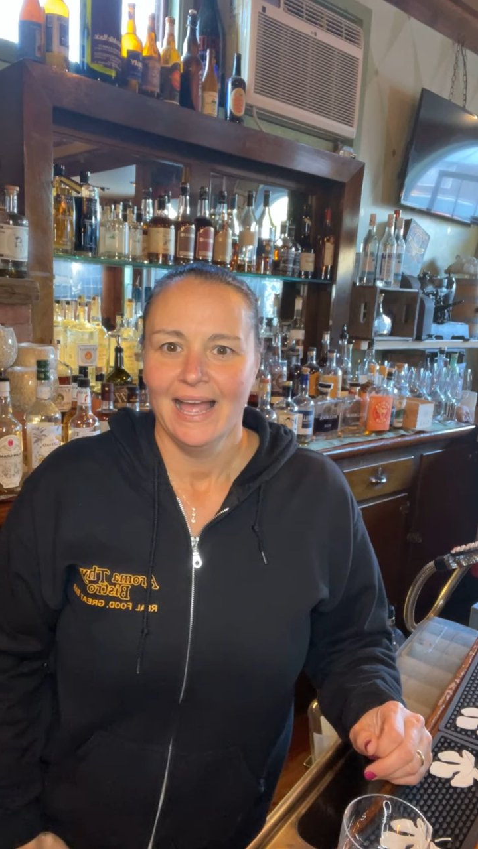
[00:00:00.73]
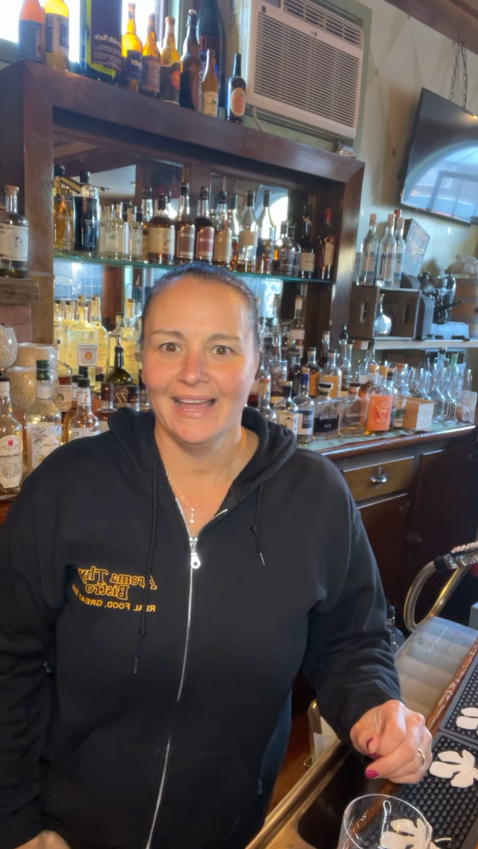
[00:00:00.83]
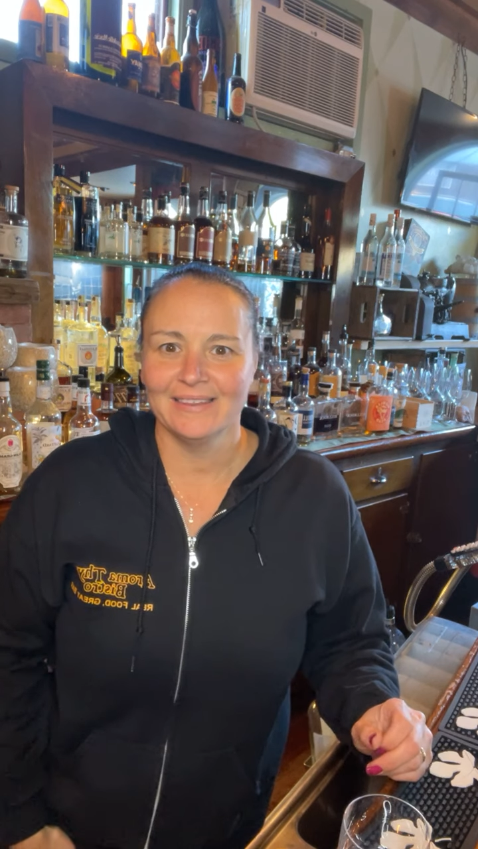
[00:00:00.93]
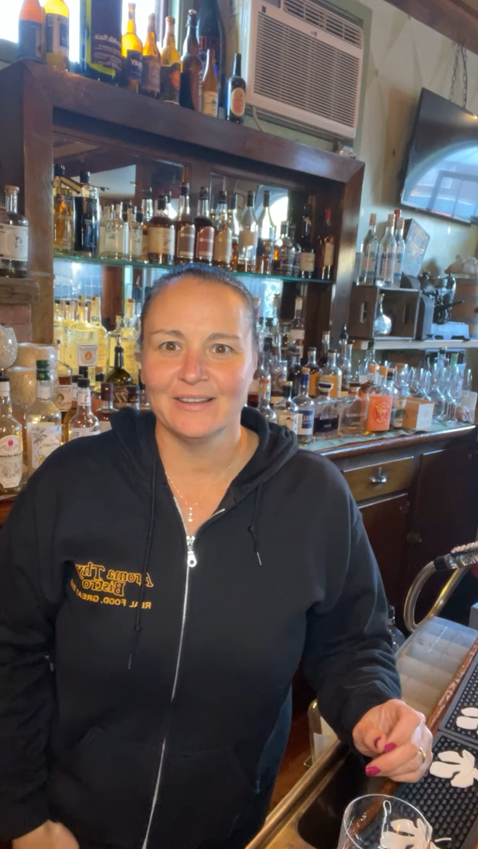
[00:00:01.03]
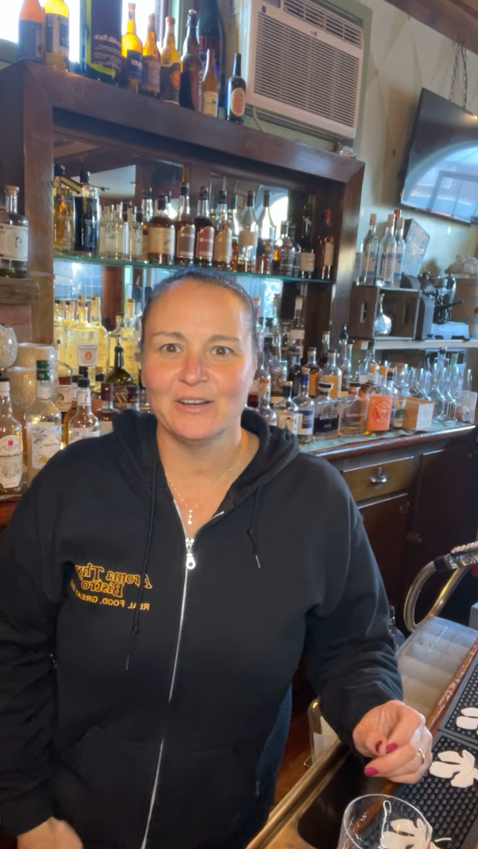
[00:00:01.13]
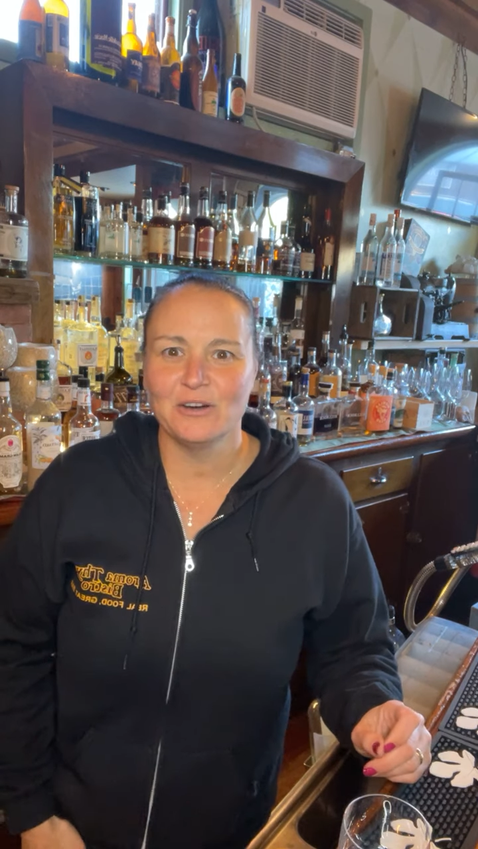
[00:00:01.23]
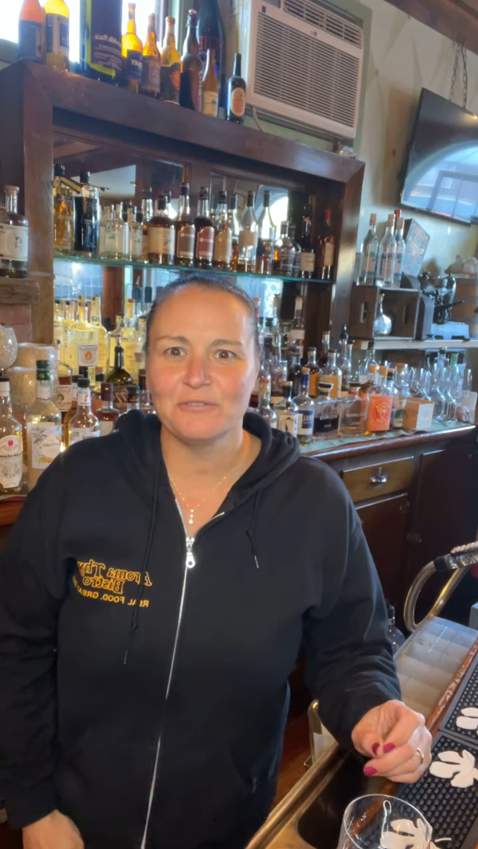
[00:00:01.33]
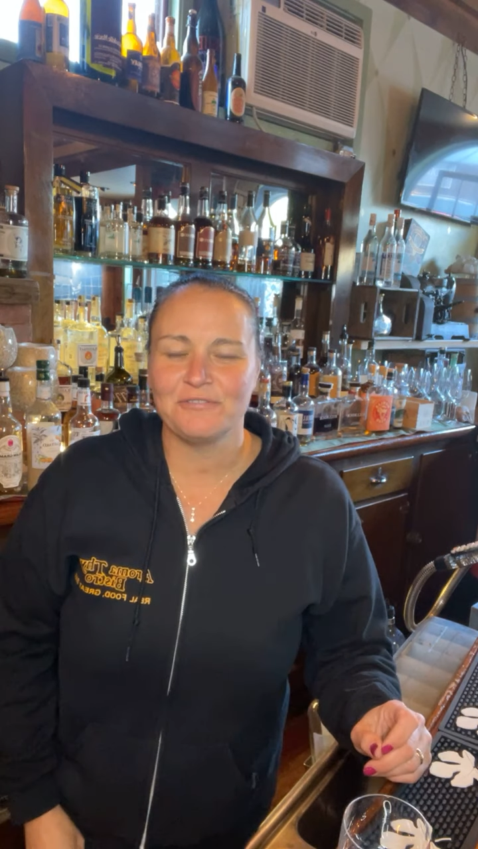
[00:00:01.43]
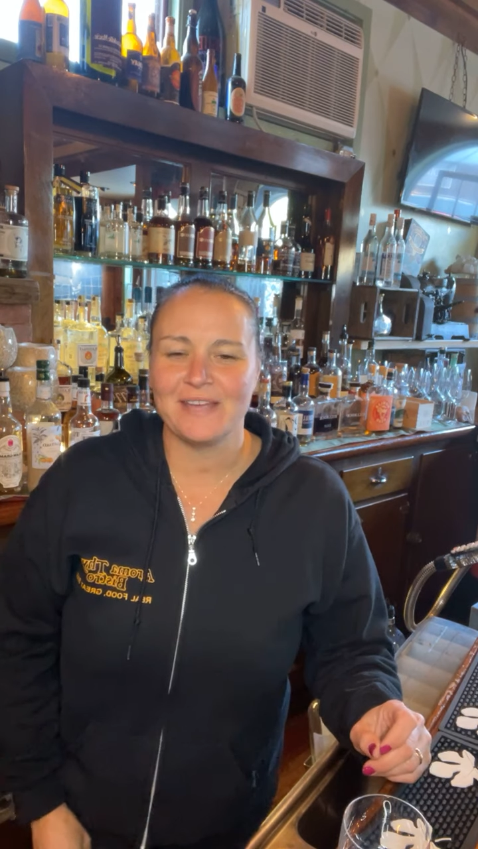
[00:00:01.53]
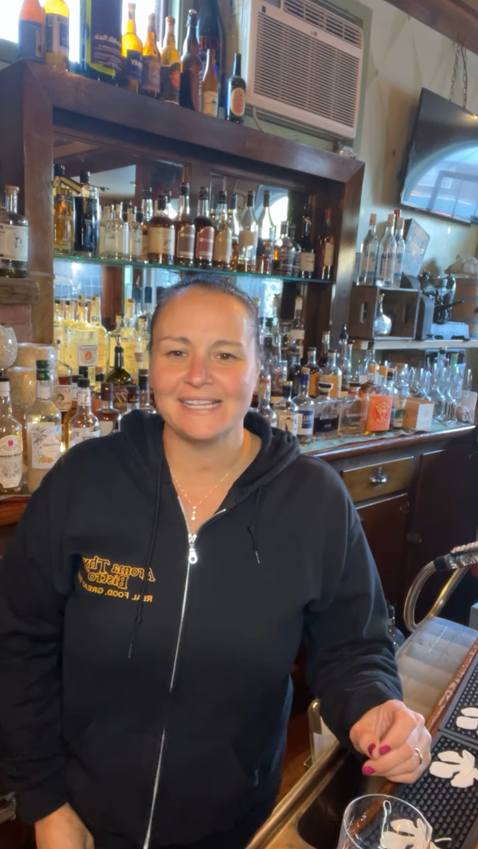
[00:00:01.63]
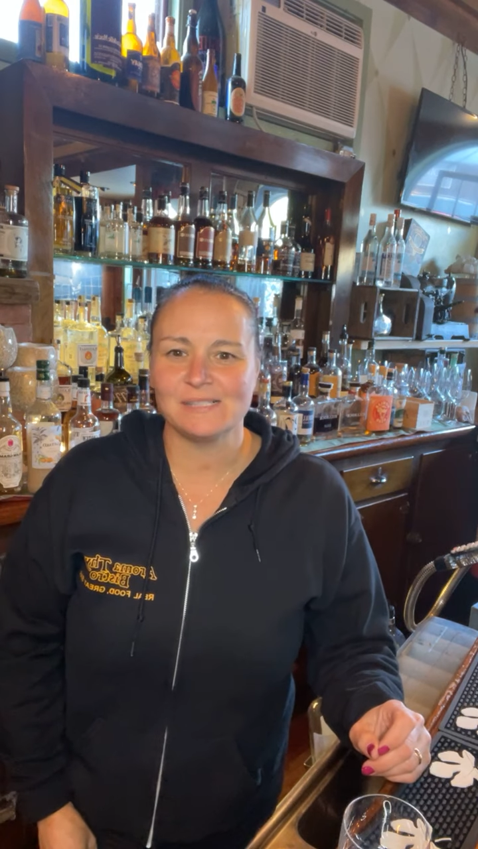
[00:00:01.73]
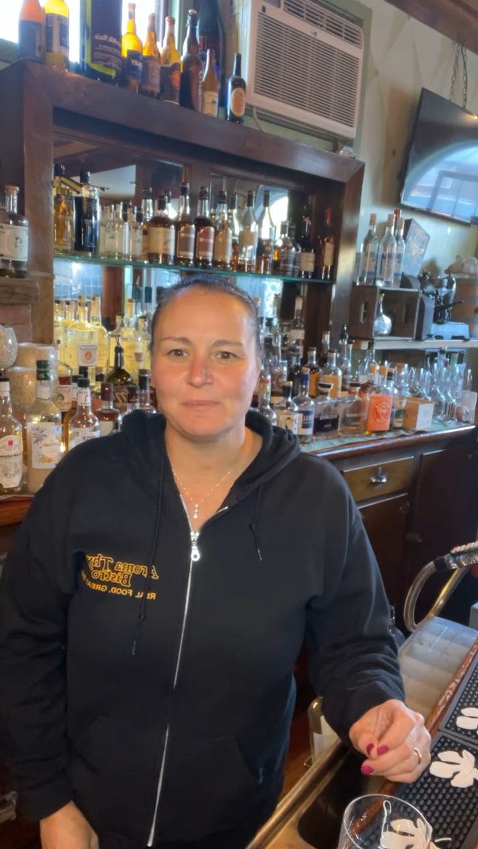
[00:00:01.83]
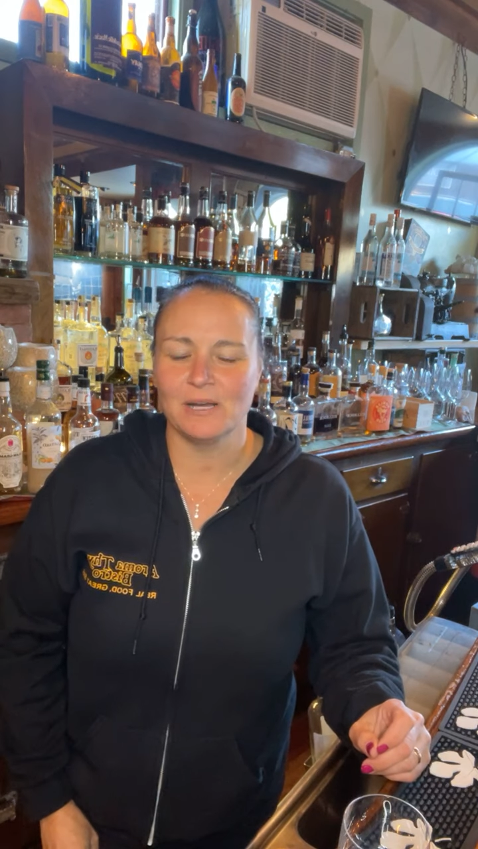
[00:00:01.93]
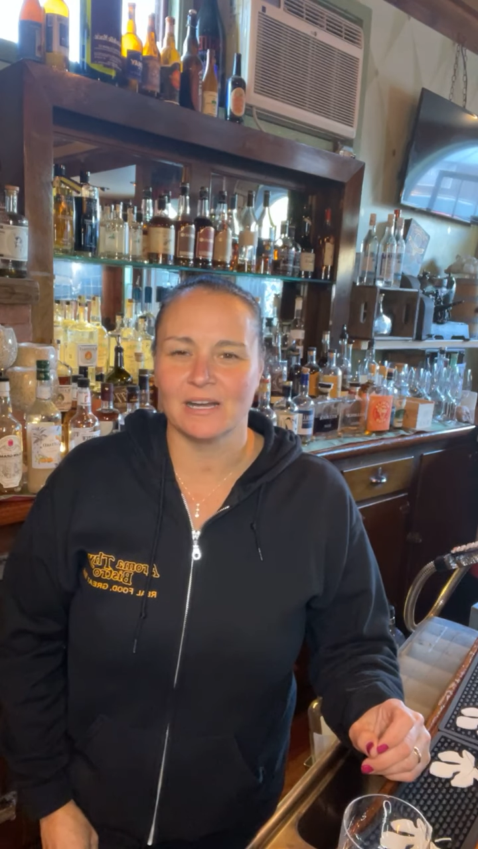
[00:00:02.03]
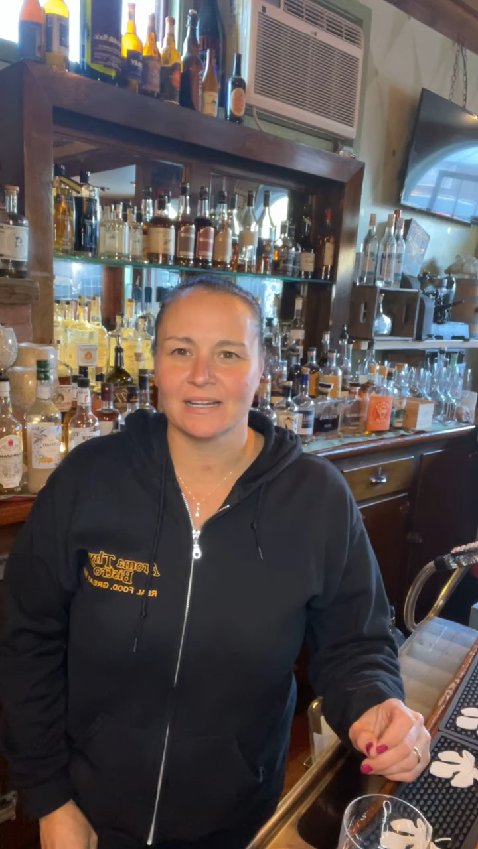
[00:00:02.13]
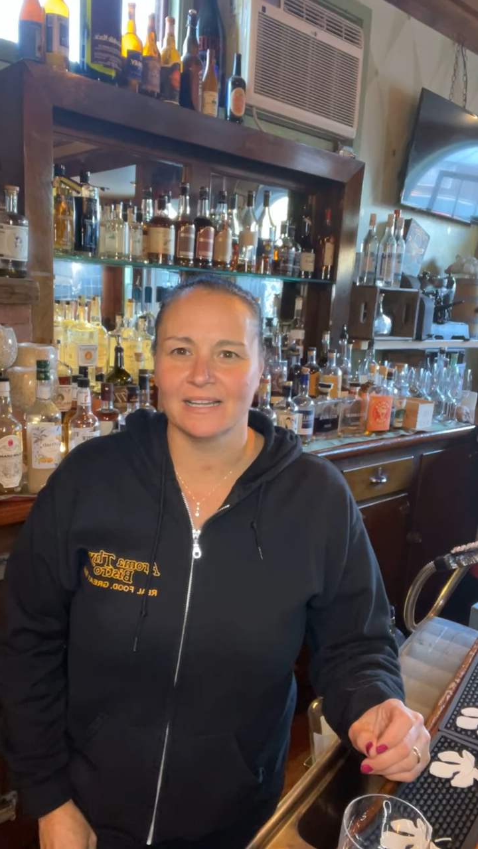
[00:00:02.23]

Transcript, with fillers: Hello, Facebook.